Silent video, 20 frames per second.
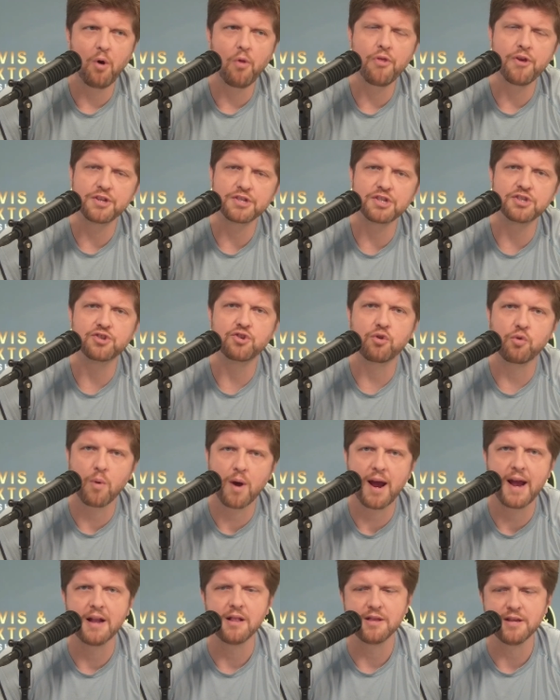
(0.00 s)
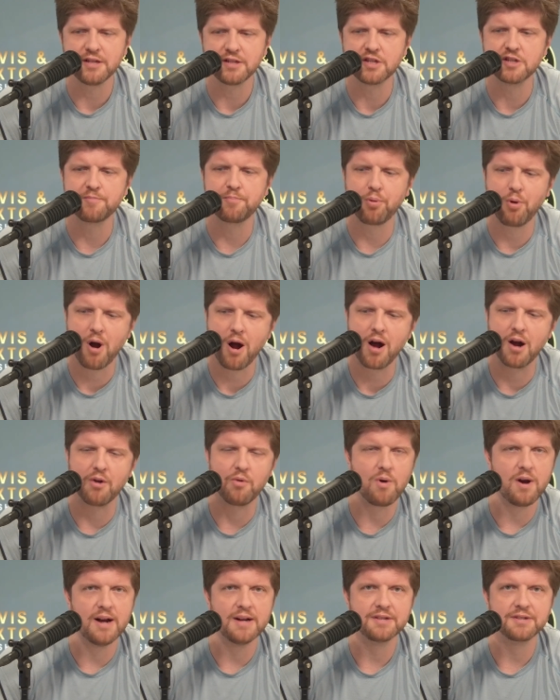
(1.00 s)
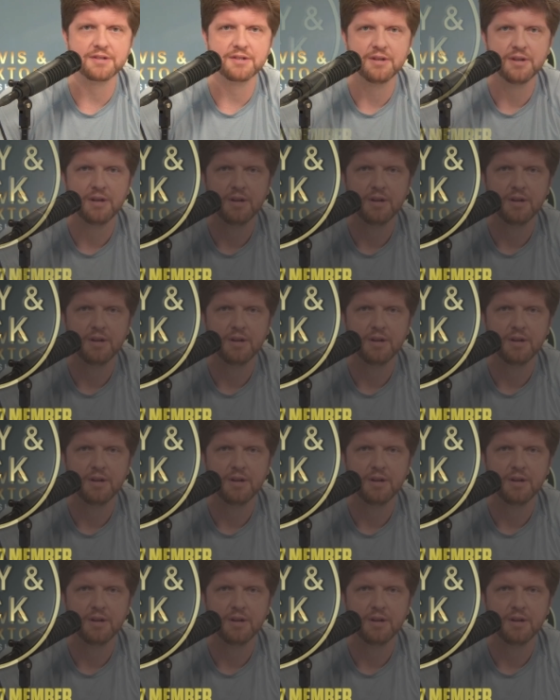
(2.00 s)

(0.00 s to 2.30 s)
This is great. This is progress.